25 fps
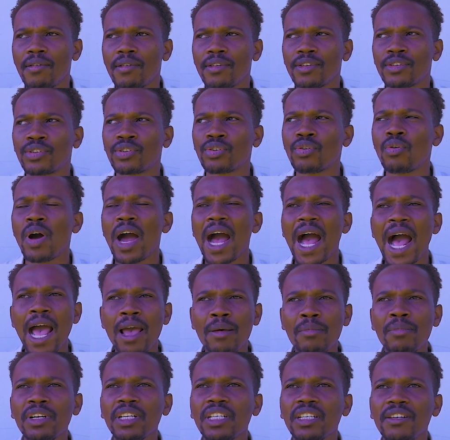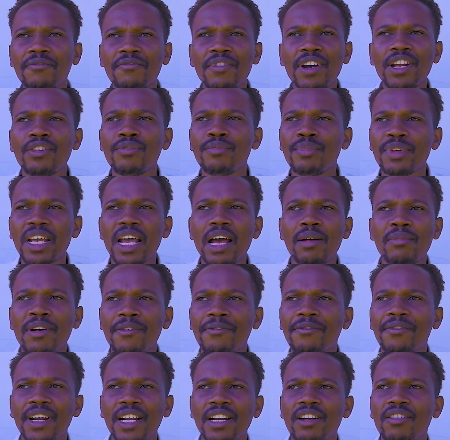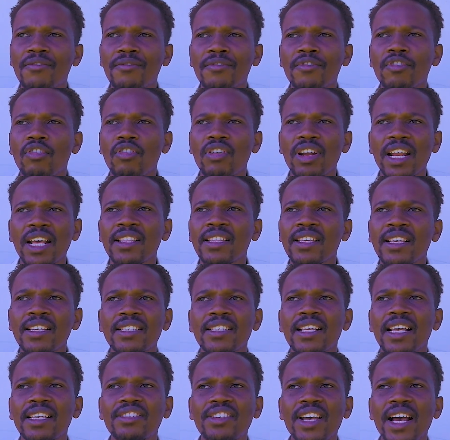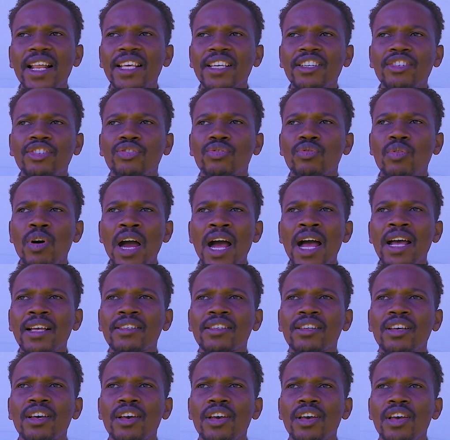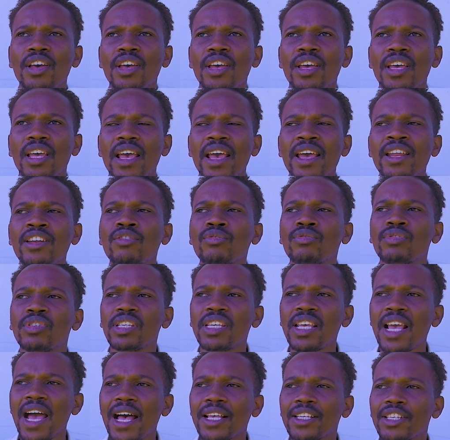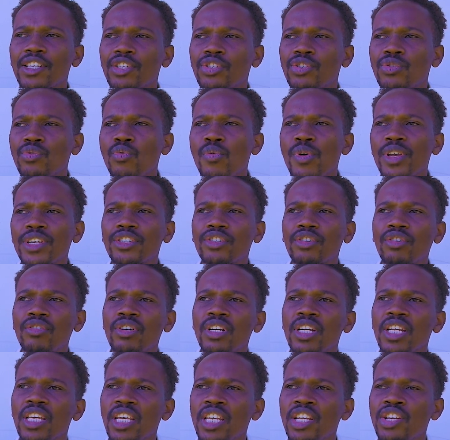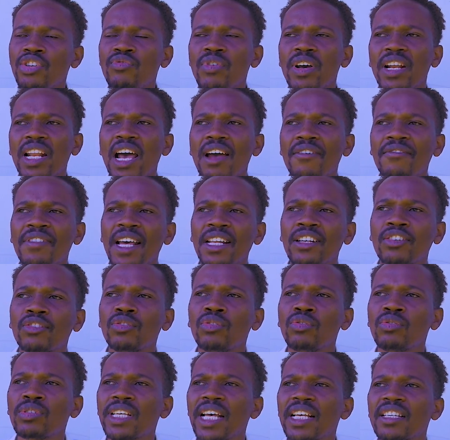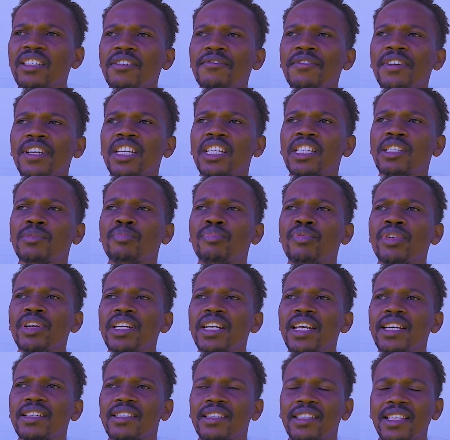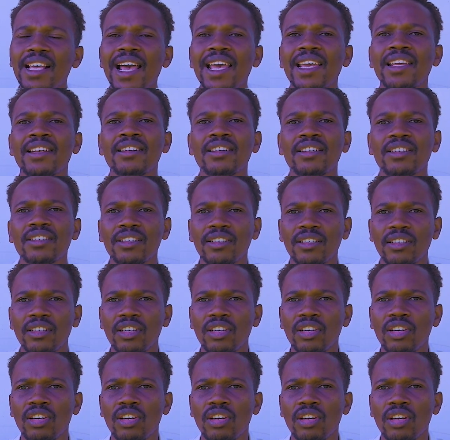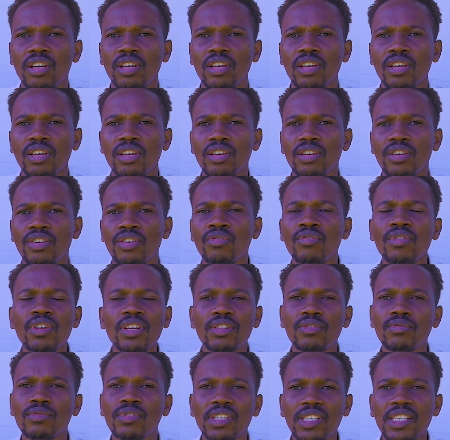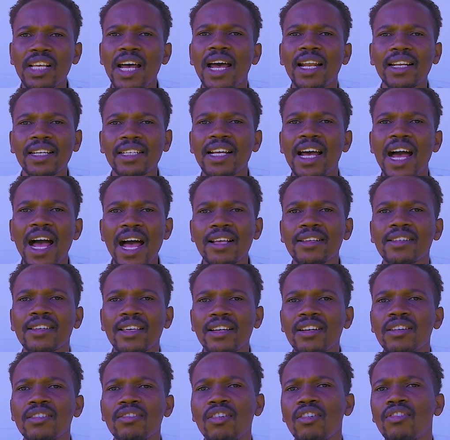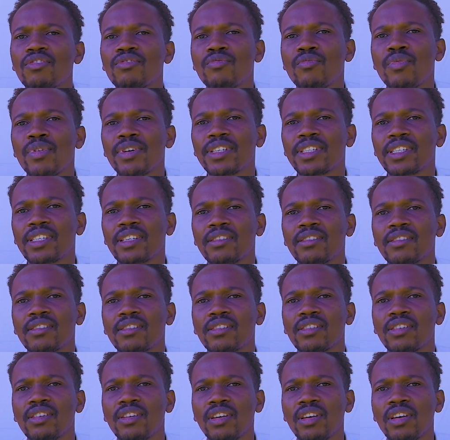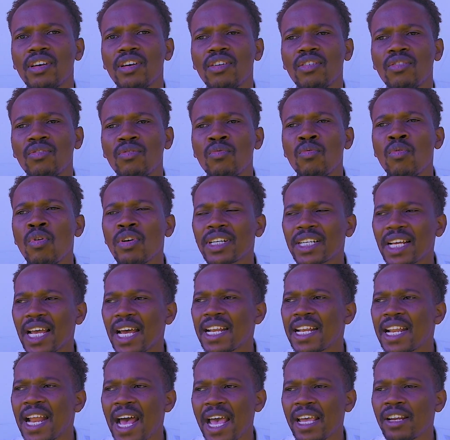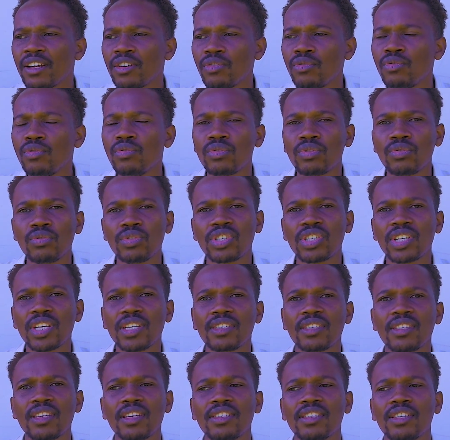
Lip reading: So I believe when you become a friend of God, and this is a challenge to us, and you see a situation in your life that looks as if it is predestined, you need to start asking God questions. What can I do to change this